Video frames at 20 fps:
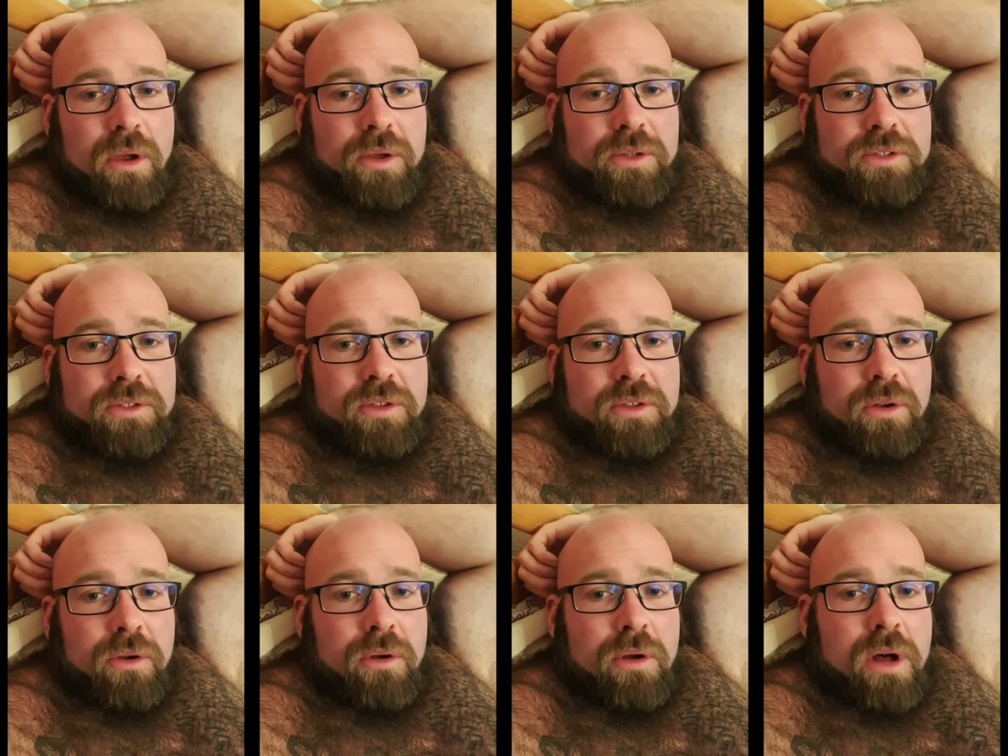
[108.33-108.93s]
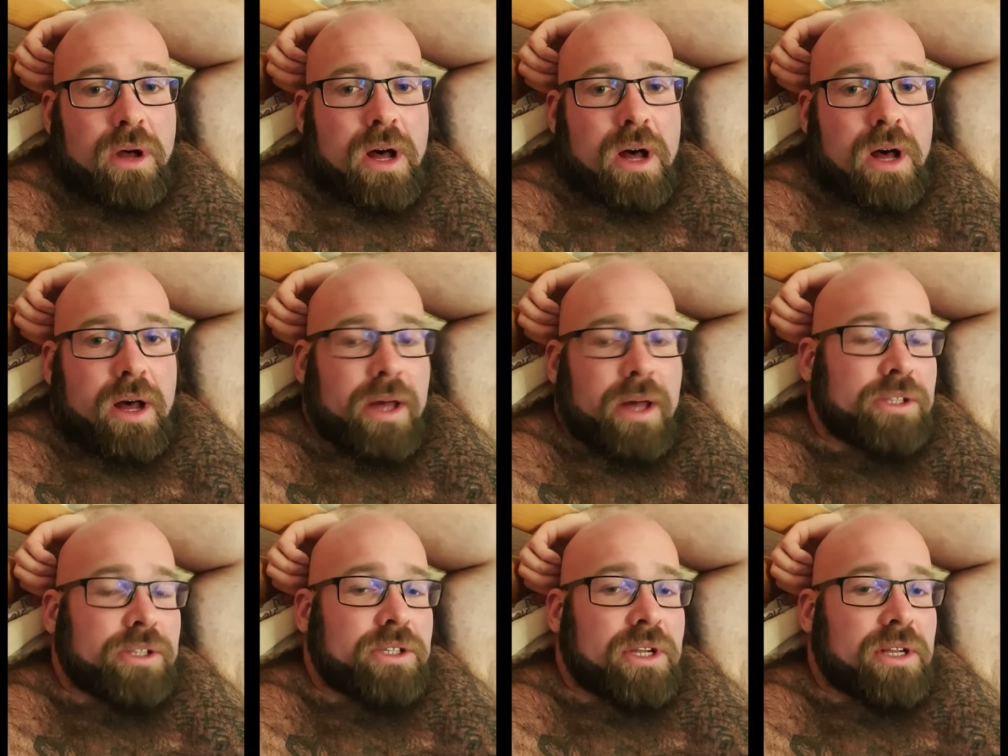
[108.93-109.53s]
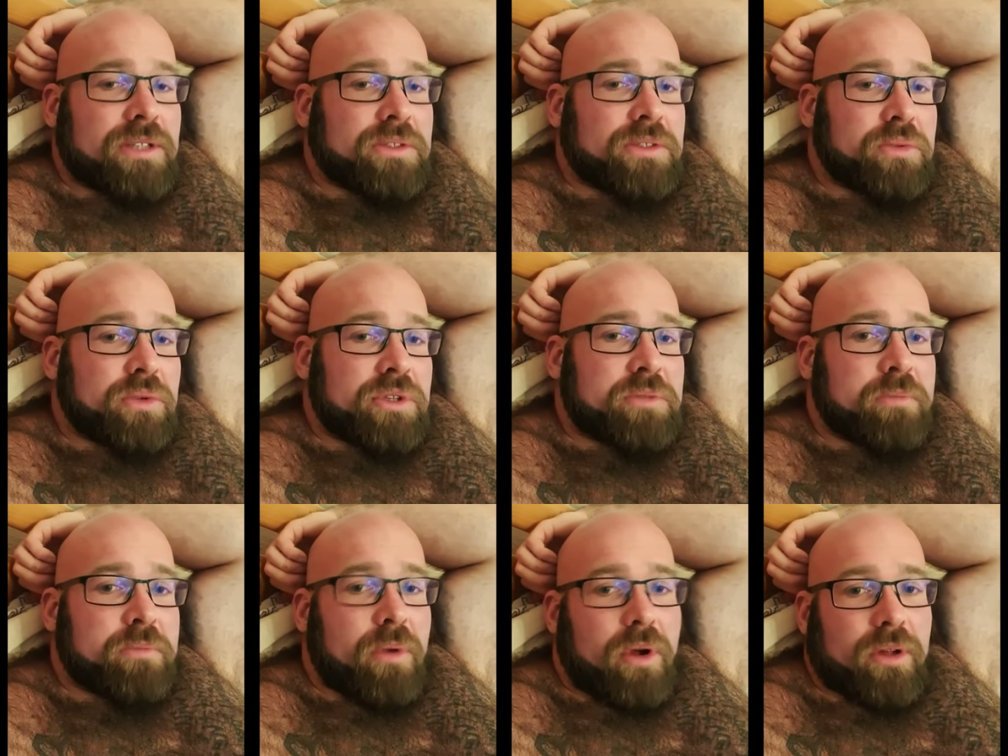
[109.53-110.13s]
So I just
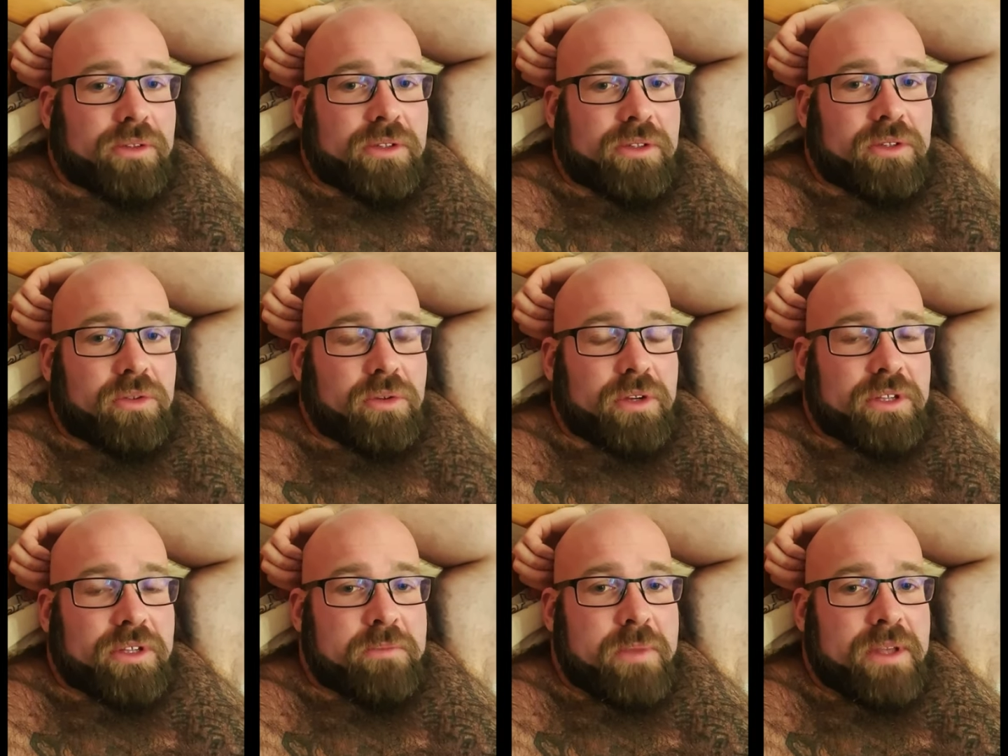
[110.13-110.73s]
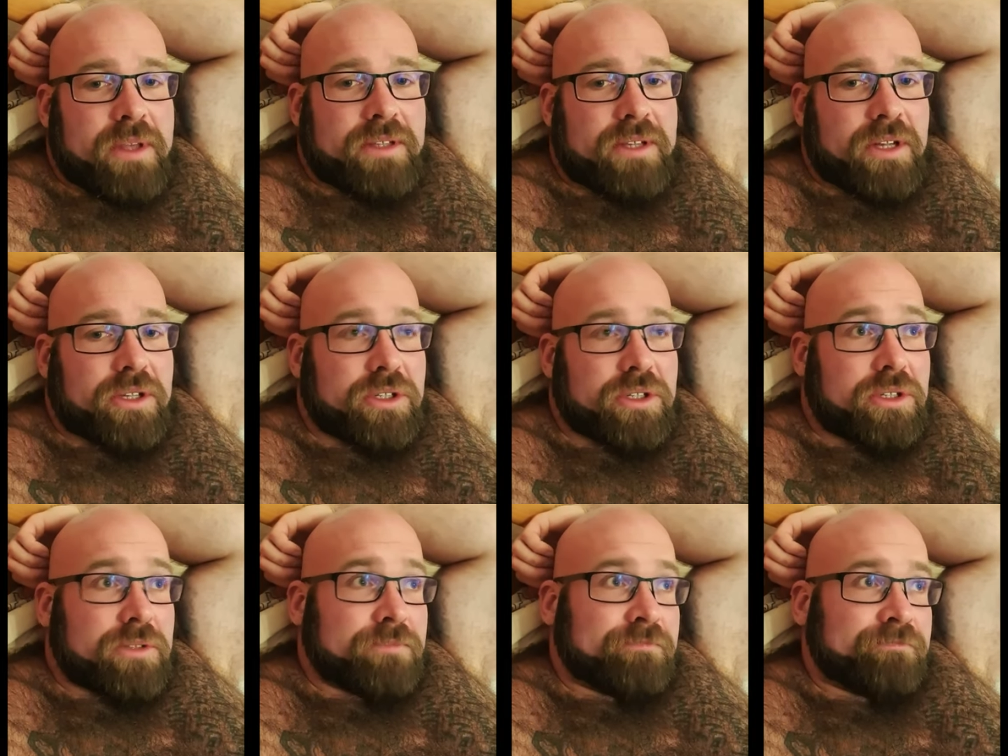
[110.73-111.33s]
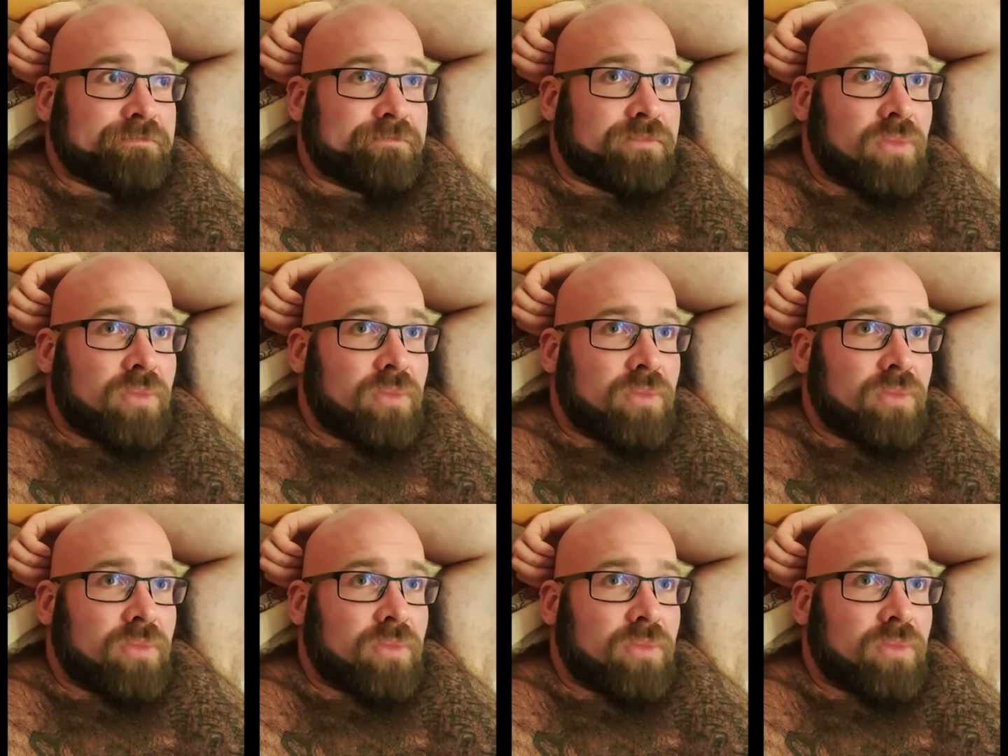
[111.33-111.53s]
respond to his message,